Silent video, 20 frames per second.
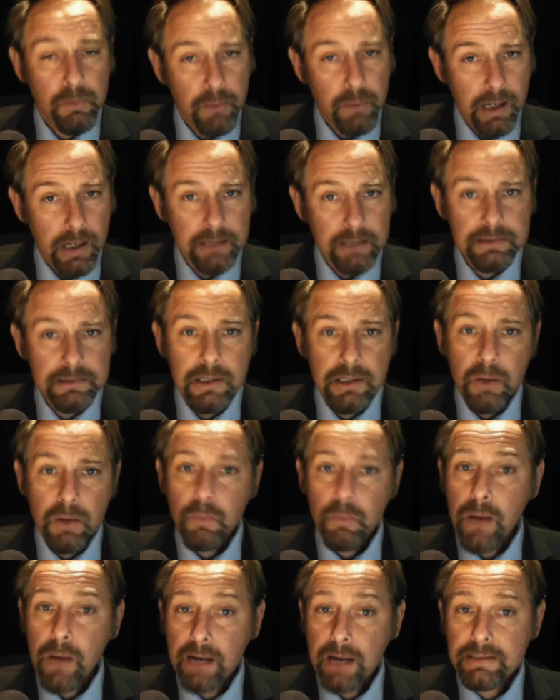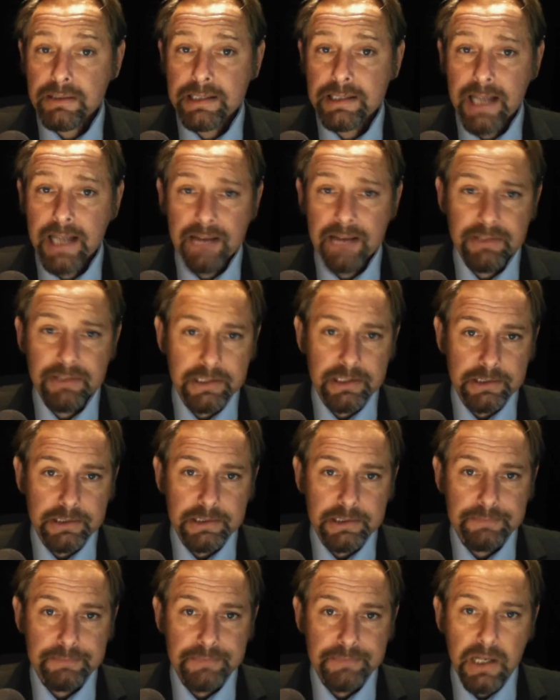Well, where is the
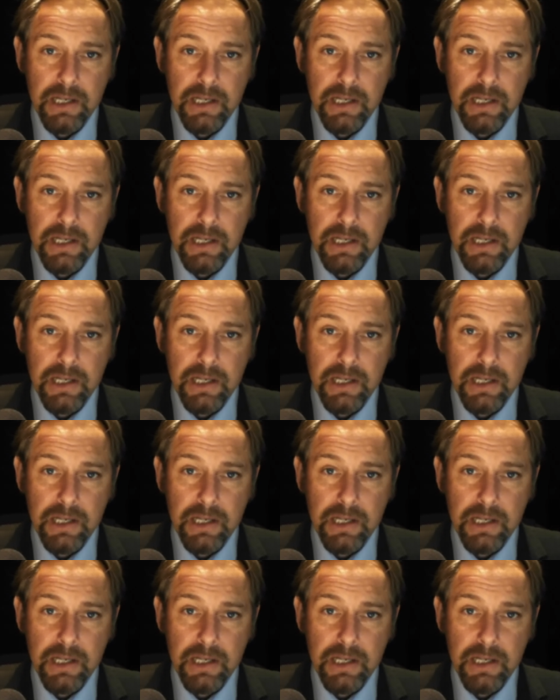evidence?